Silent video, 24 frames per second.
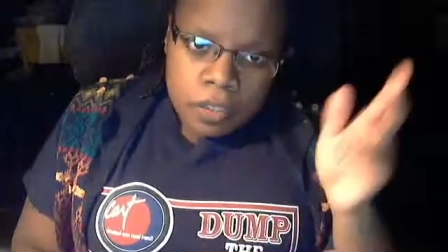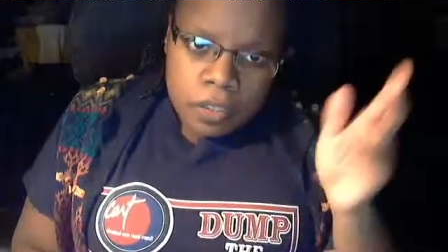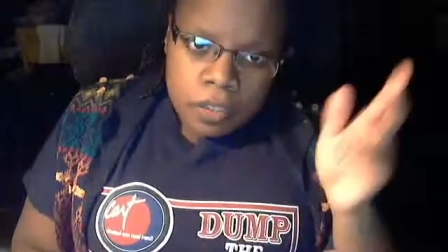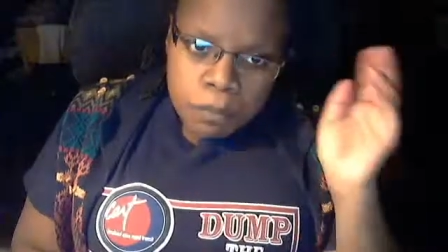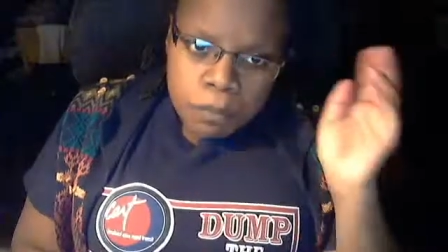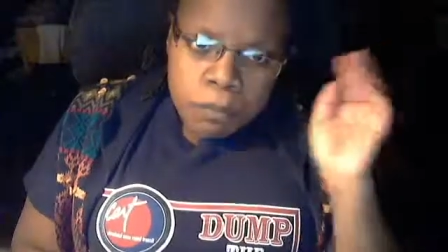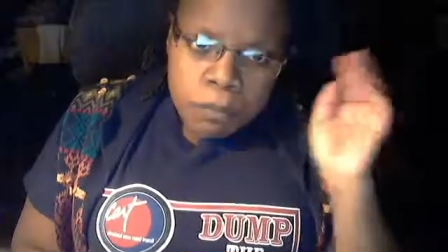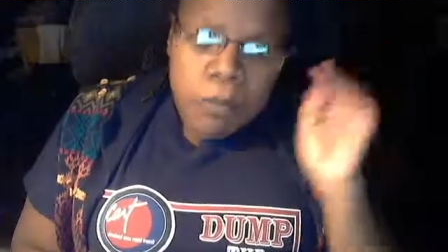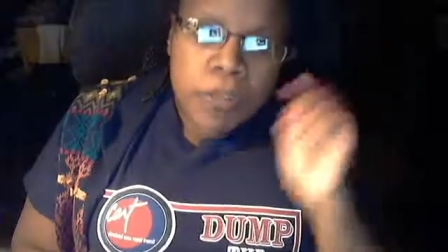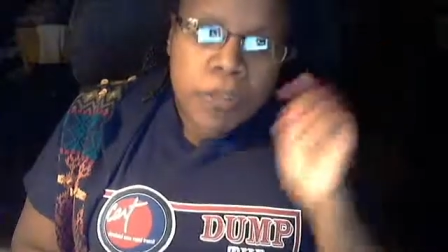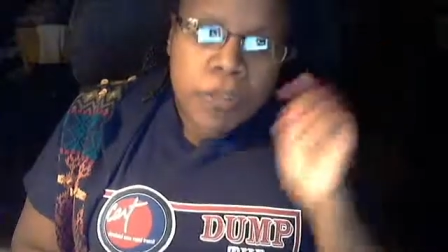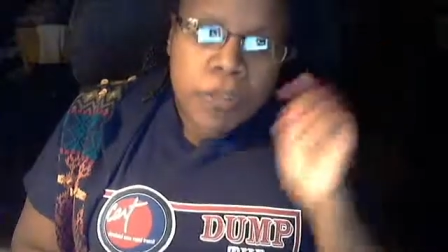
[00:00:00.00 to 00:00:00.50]

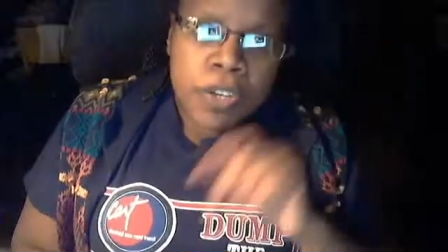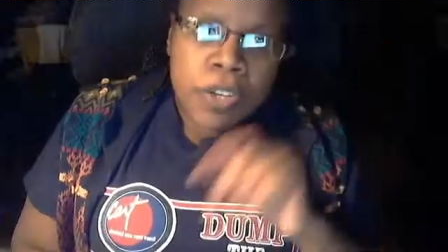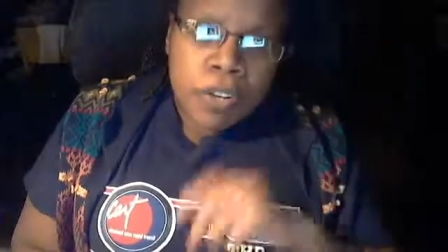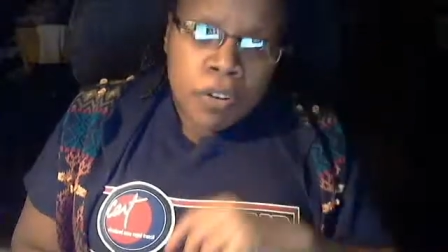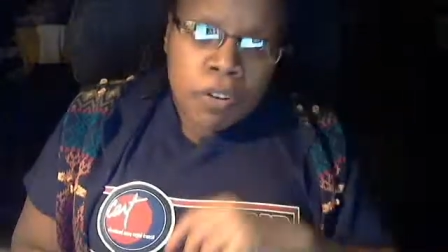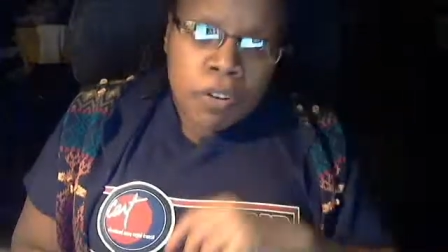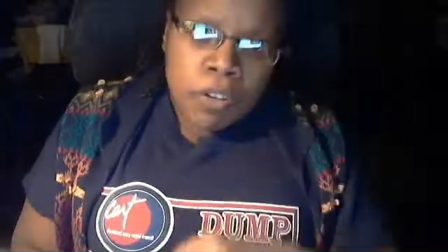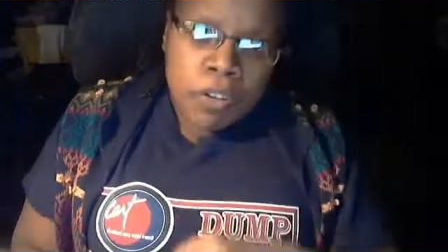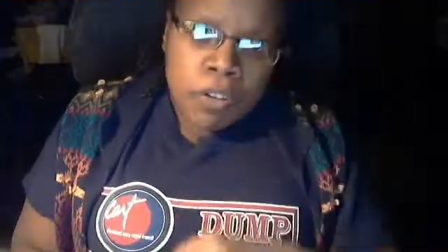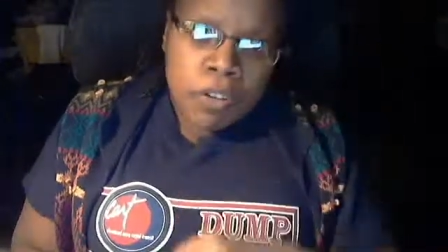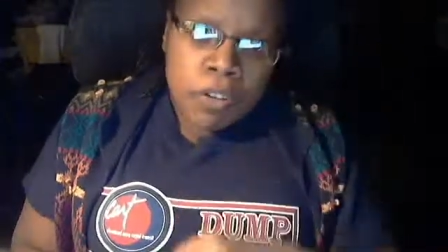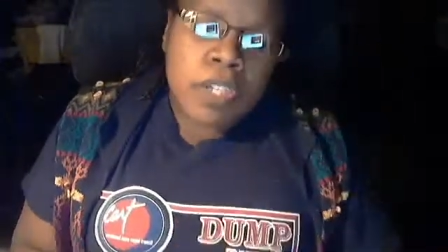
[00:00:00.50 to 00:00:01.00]
moving on.
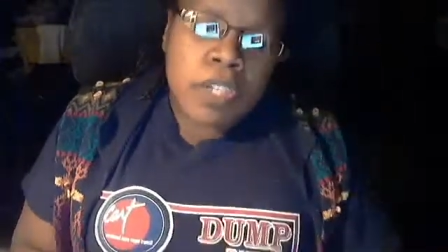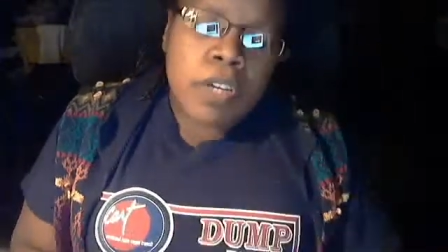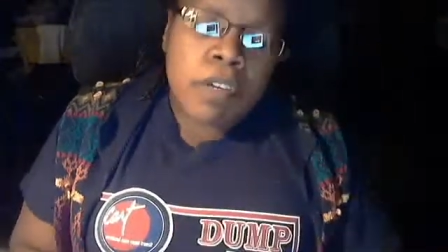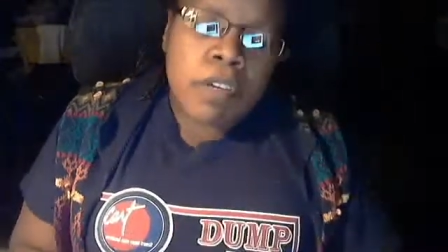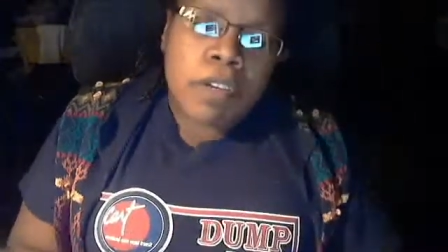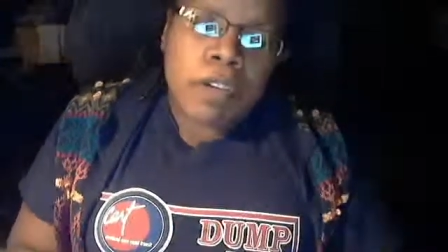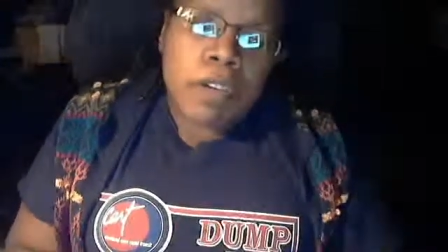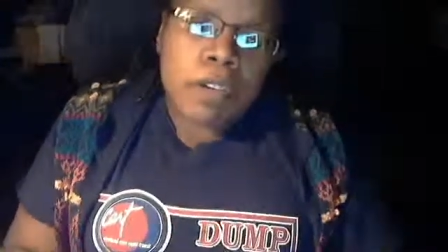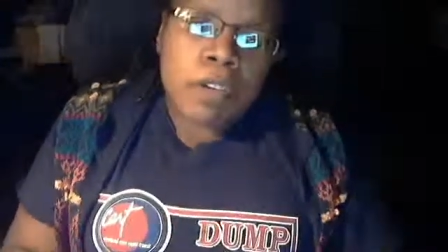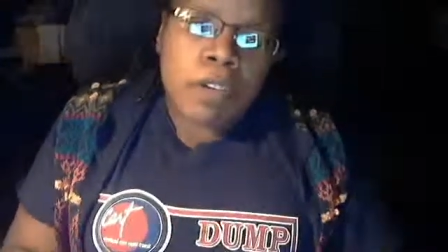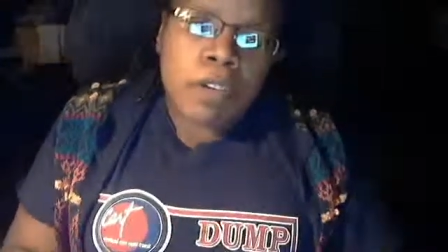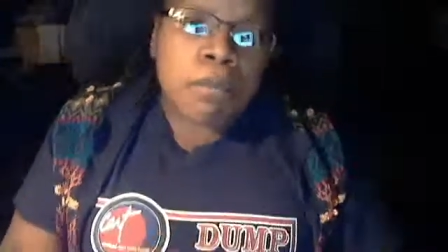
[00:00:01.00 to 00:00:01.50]
There
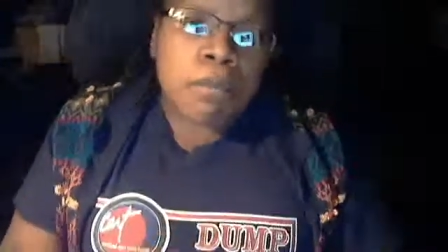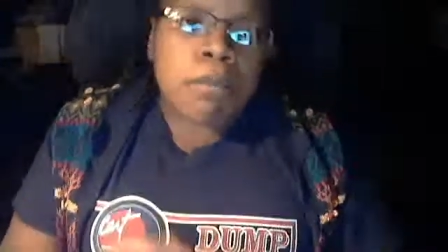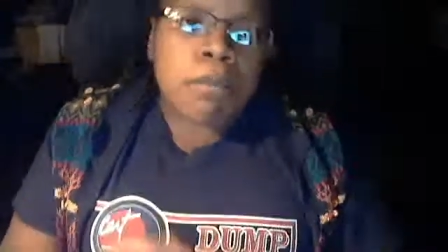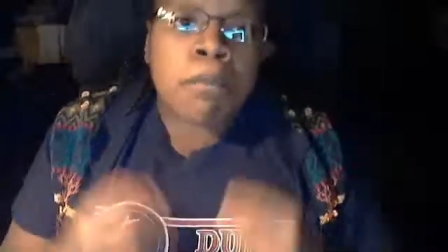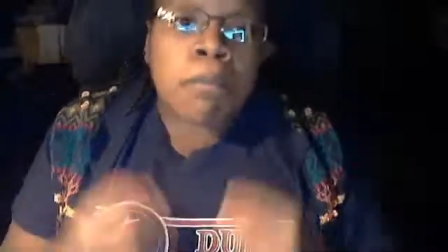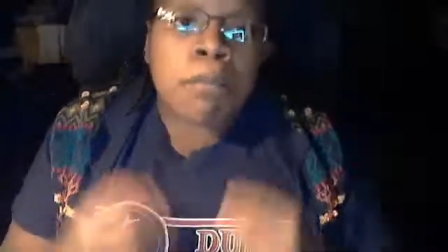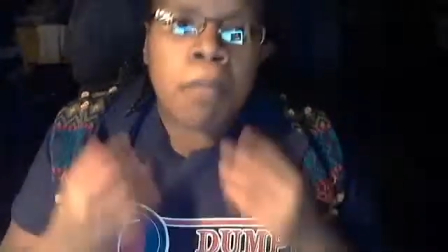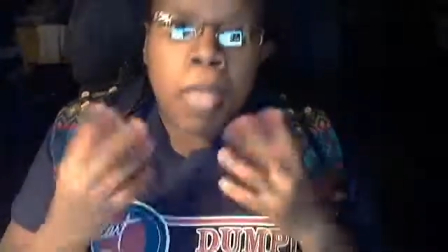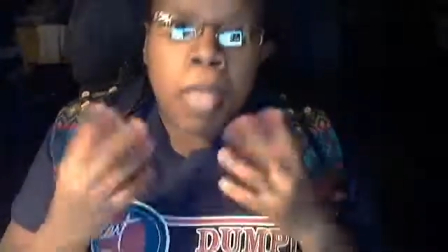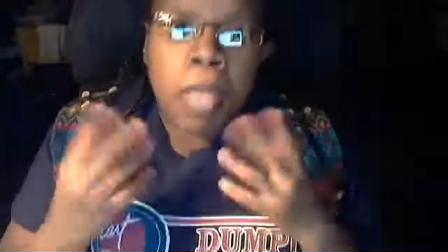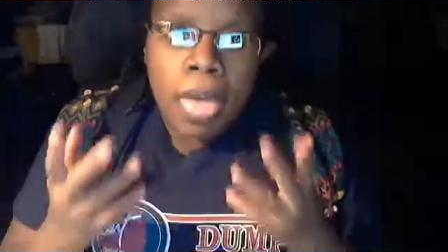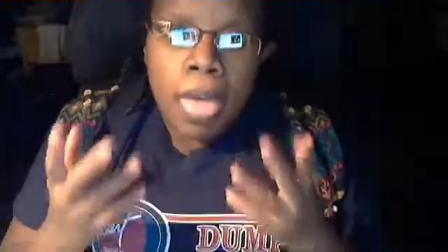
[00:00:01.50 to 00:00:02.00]
we
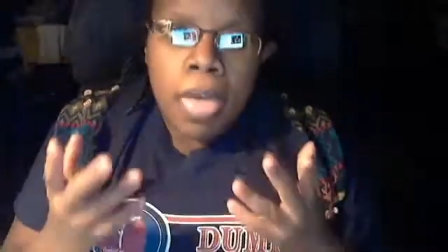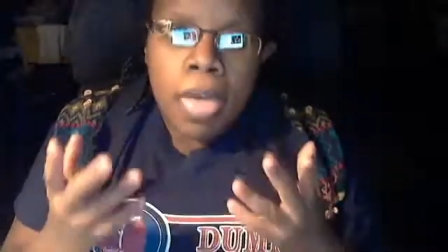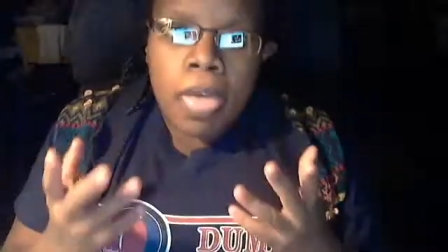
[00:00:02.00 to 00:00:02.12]
go.